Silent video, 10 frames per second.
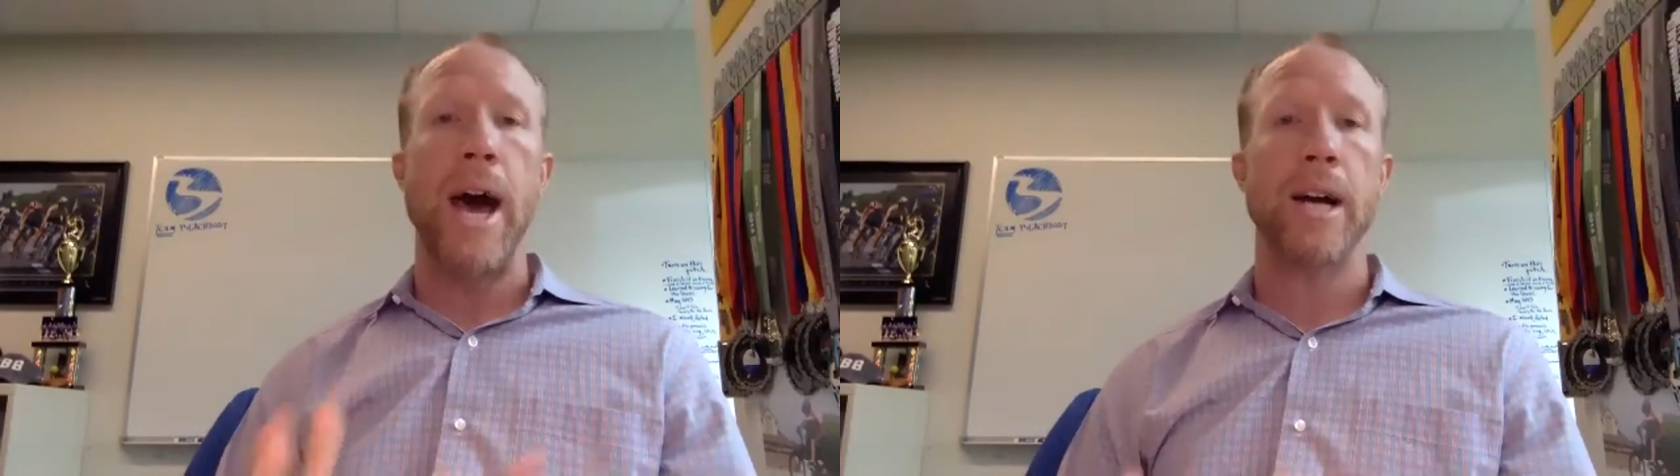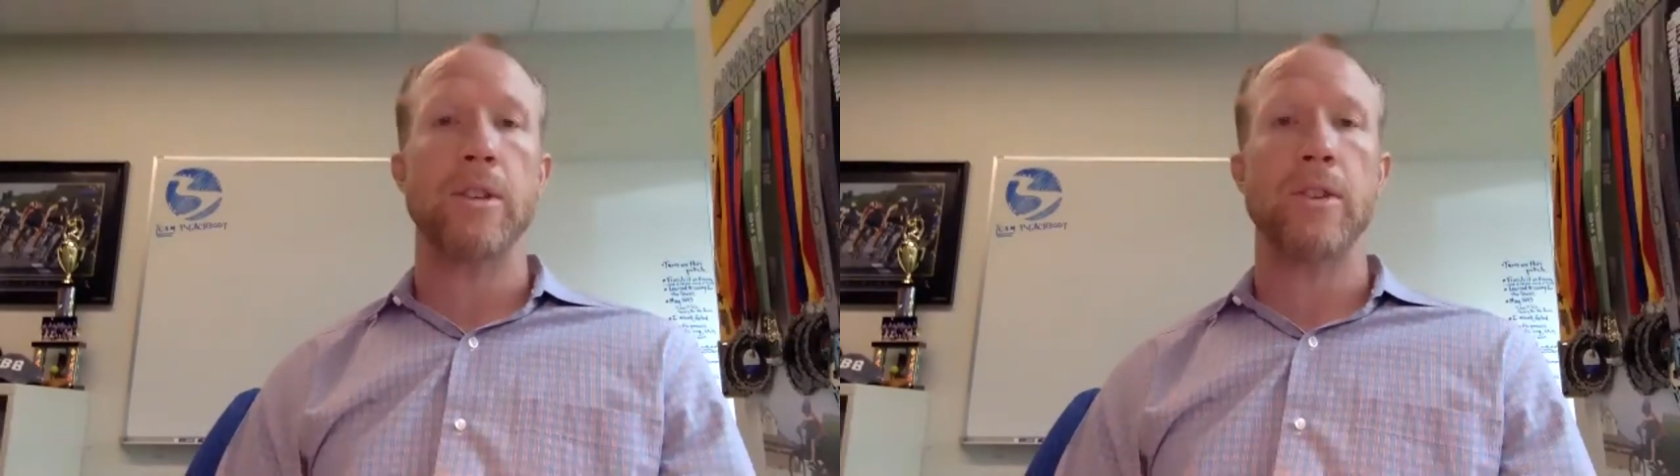
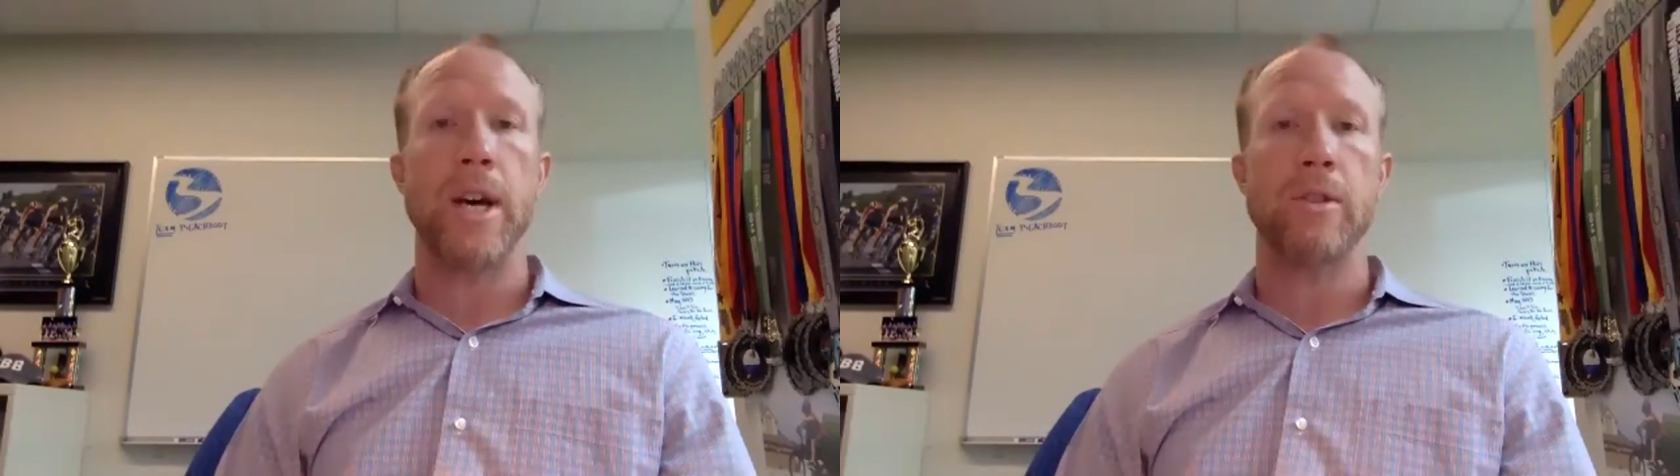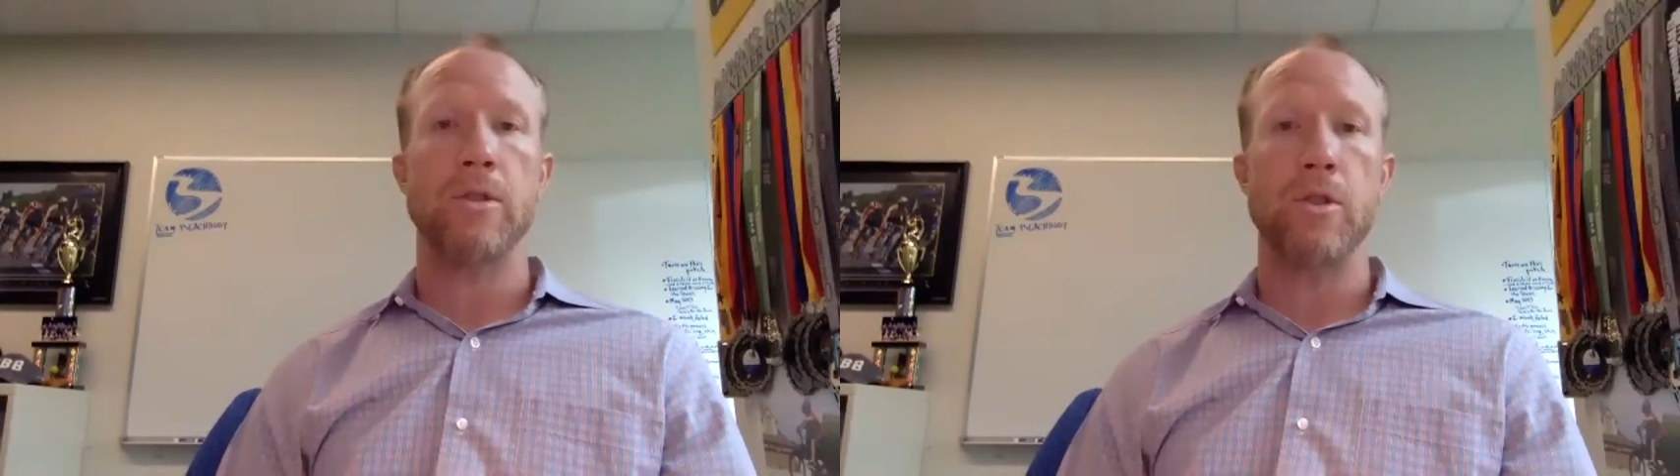
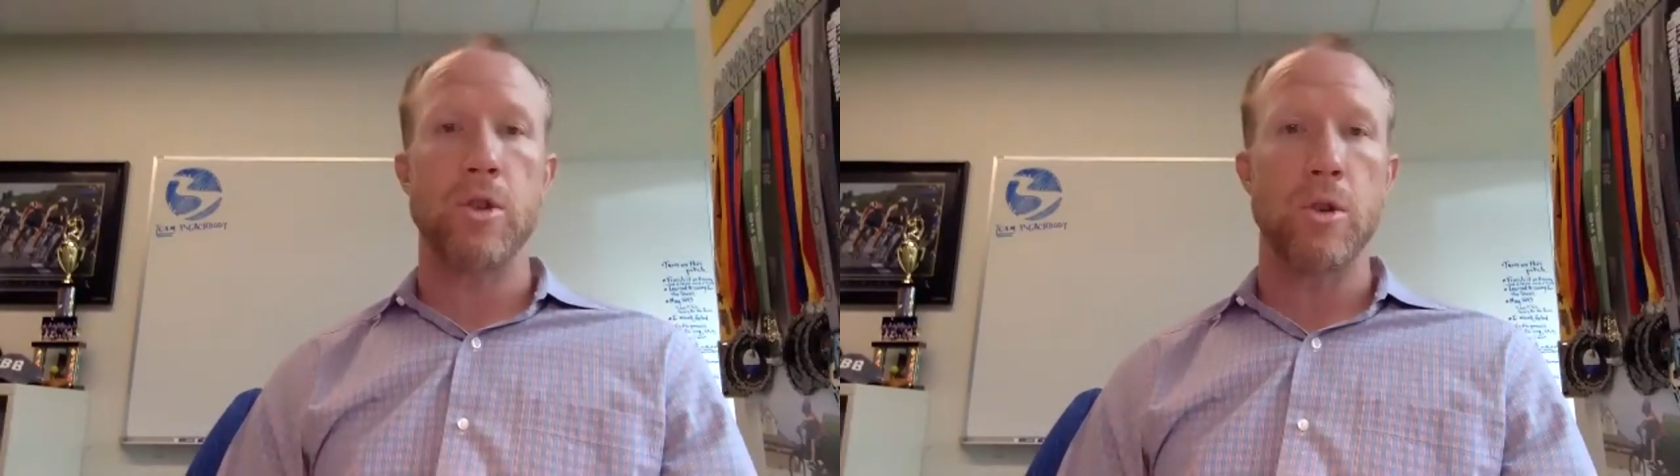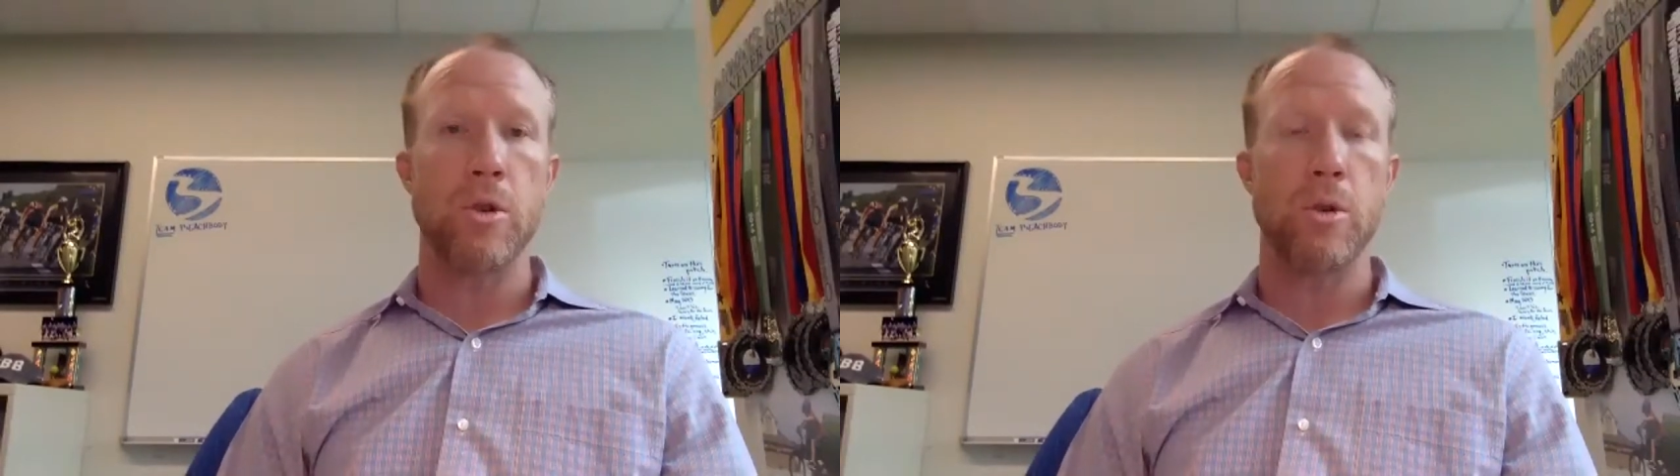access
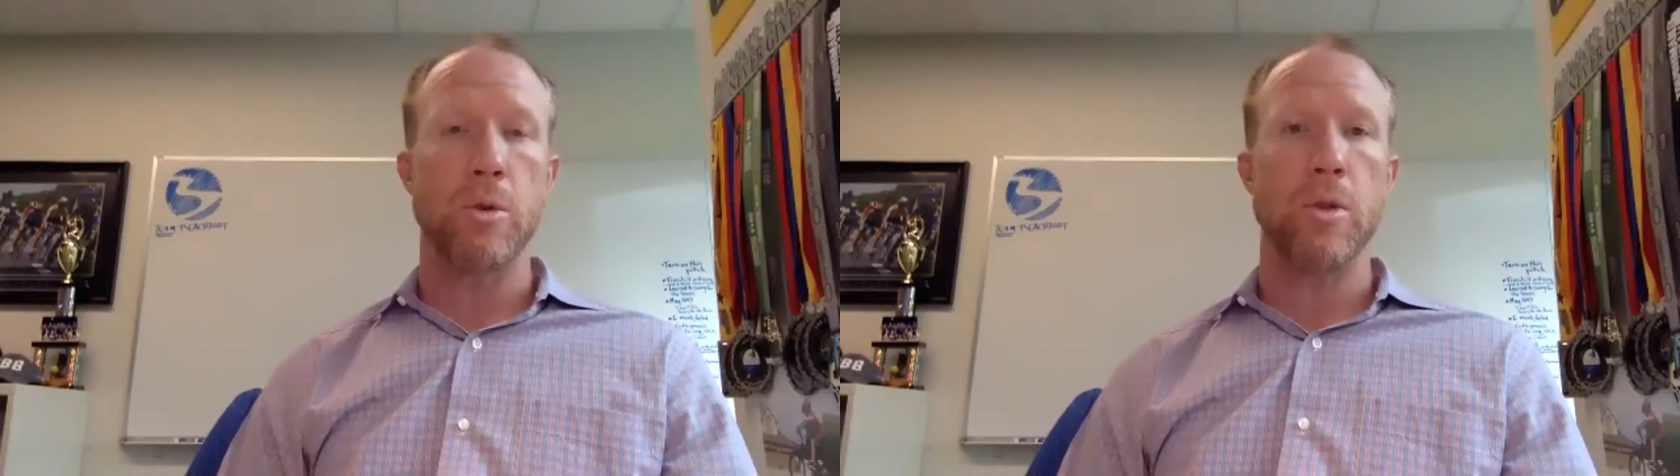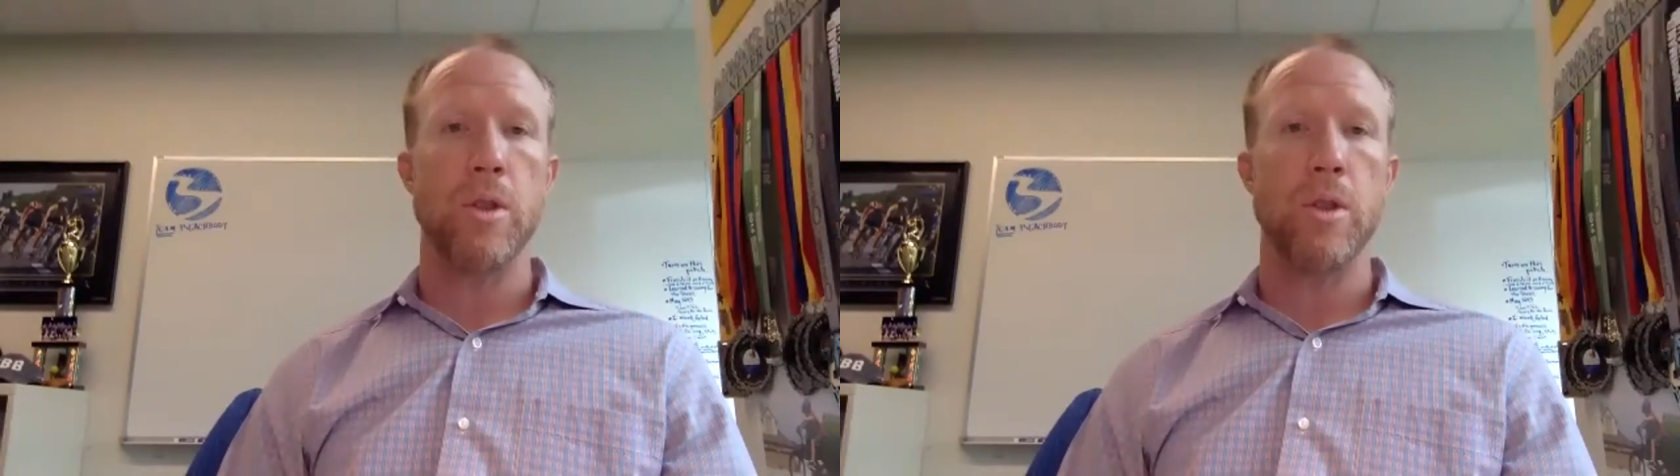to